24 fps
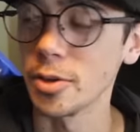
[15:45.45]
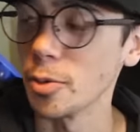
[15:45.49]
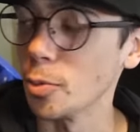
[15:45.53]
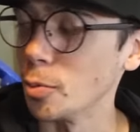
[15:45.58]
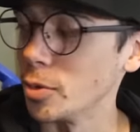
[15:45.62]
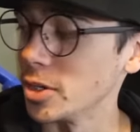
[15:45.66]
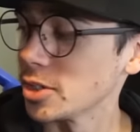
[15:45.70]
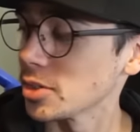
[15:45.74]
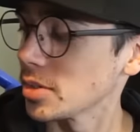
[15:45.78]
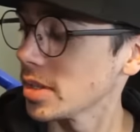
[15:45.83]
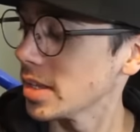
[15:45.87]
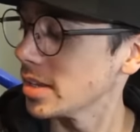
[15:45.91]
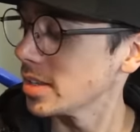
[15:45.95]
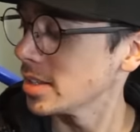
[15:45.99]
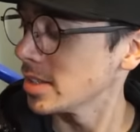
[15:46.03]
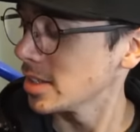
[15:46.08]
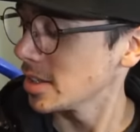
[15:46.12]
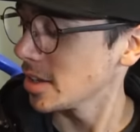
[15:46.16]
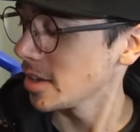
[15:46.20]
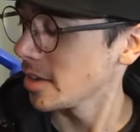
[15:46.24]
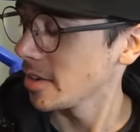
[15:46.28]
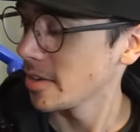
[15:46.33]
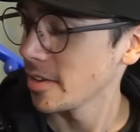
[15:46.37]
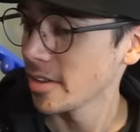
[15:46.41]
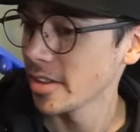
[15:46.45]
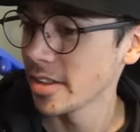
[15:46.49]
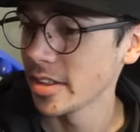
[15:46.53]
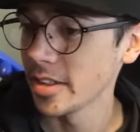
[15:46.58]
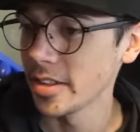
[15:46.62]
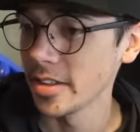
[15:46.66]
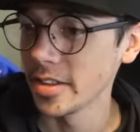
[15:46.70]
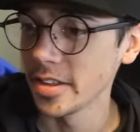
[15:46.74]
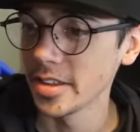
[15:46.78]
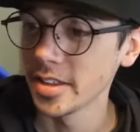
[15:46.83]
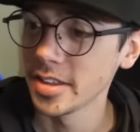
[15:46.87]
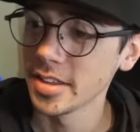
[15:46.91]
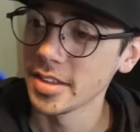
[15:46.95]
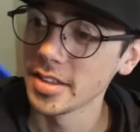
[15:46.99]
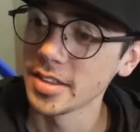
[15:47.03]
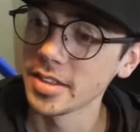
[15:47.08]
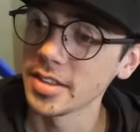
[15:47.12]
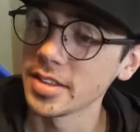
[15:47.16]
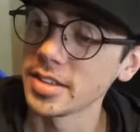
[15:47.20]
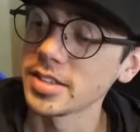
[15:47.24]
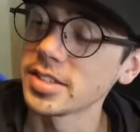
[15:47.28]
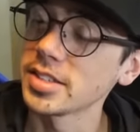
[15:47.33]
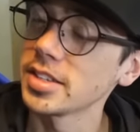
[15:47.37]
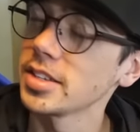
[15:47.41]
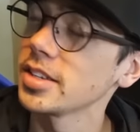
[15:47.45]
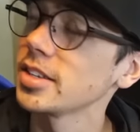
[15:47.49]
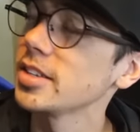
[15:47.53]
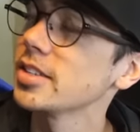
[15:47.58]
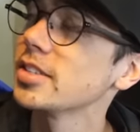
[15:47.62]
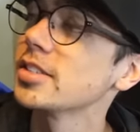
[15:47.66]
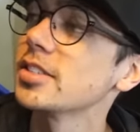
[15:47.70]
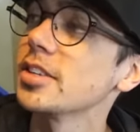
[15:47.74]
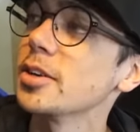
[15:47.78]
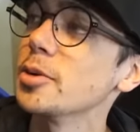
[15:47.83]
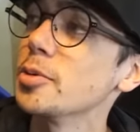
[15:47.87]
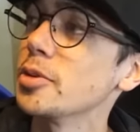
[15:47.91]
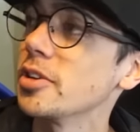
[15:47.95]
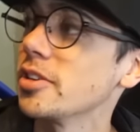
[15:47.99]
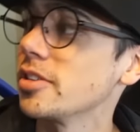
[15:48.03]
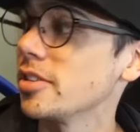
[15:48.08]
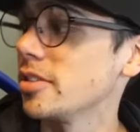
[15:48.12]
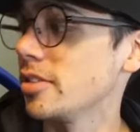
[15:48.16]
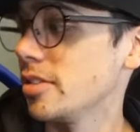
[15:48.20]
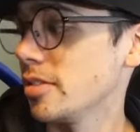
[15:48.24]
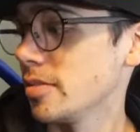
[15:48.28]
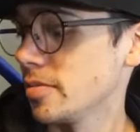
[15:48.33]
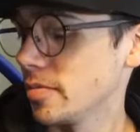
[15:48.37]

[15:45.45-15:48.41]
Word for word: wish list. This thing is so good.